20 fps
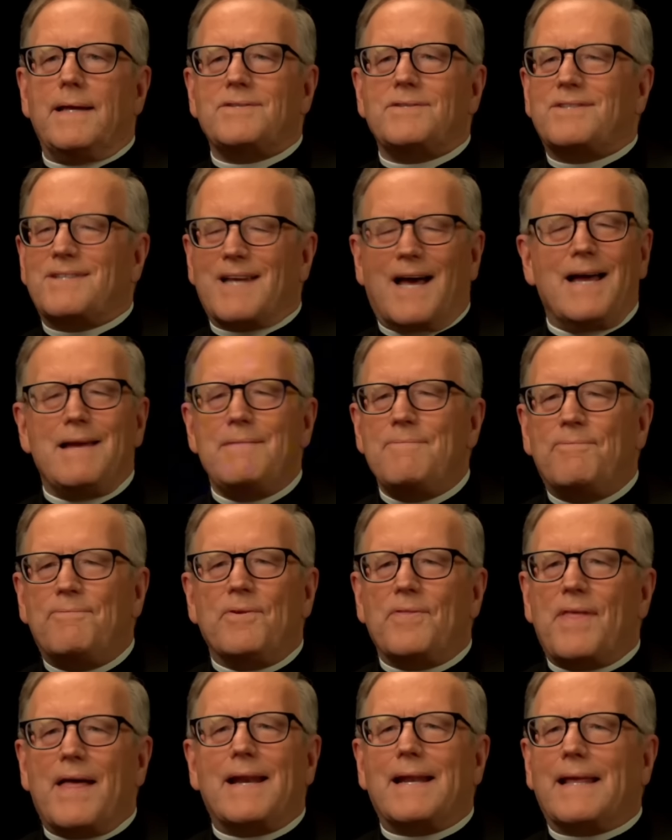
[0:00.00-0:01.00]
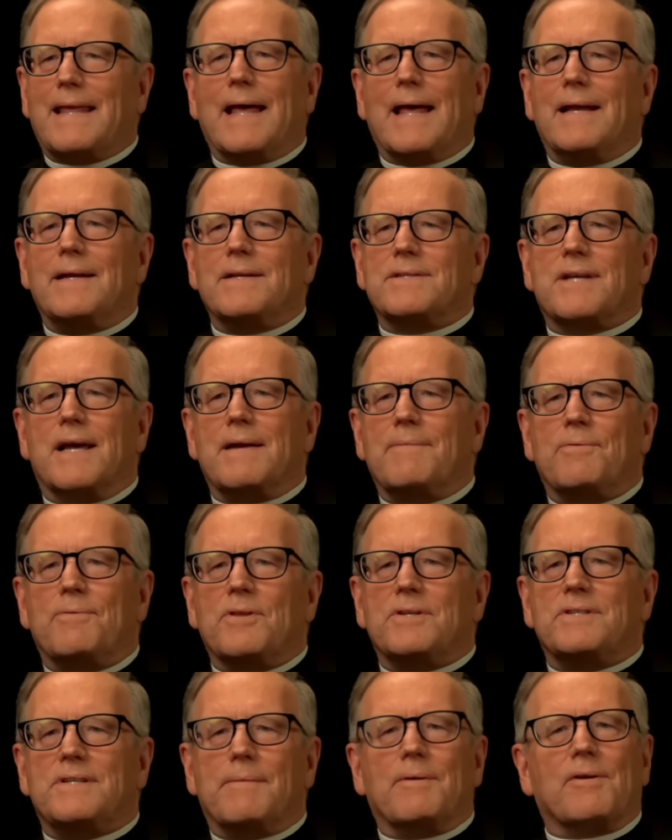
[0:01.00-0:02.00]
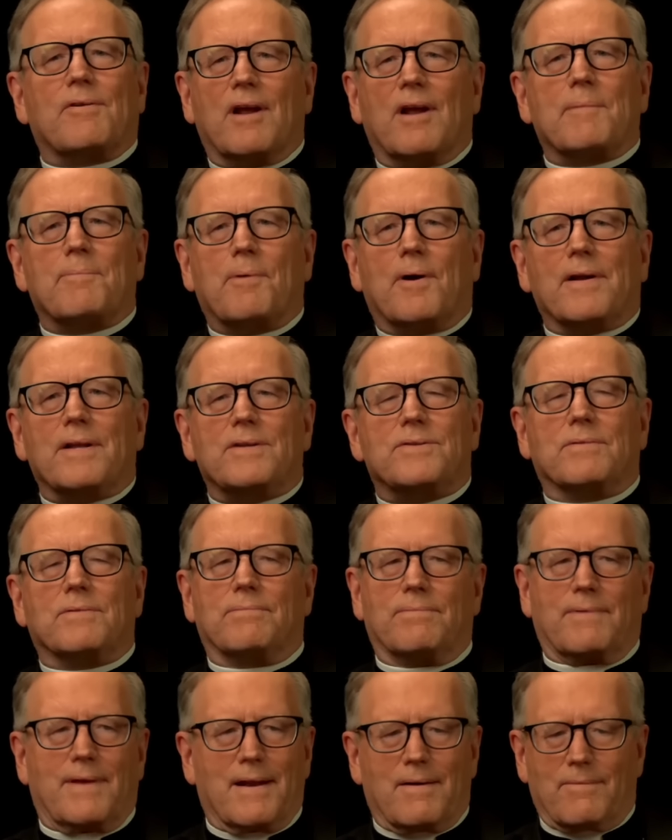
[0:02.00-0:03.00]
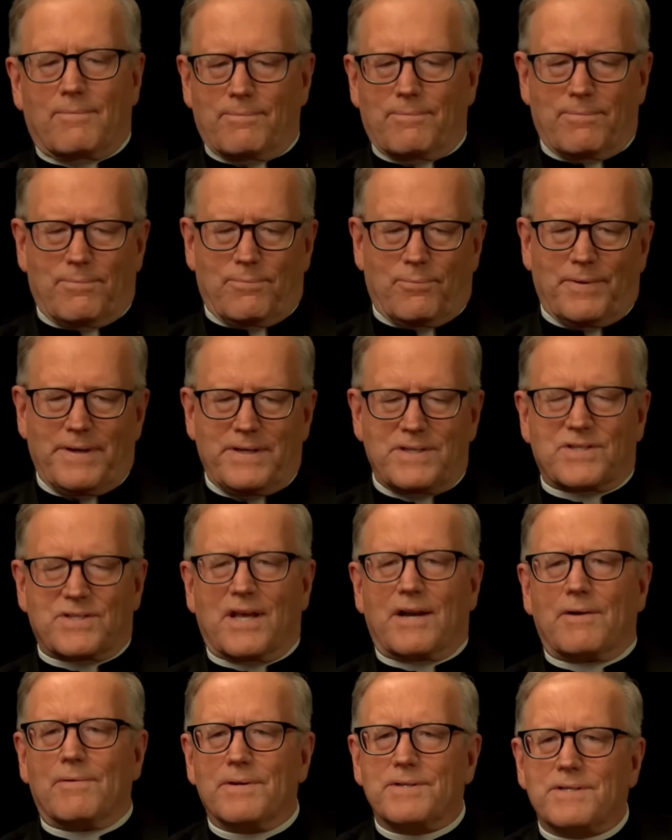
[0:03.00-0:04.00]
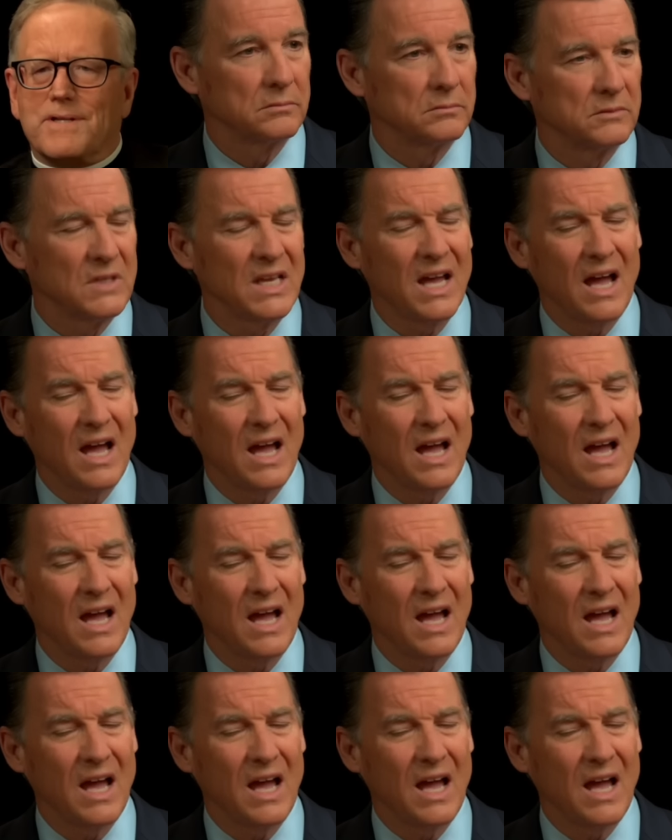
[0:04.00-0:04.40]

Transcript: Is it time for that again? A time for the Democratic Party to kind of recenter itself?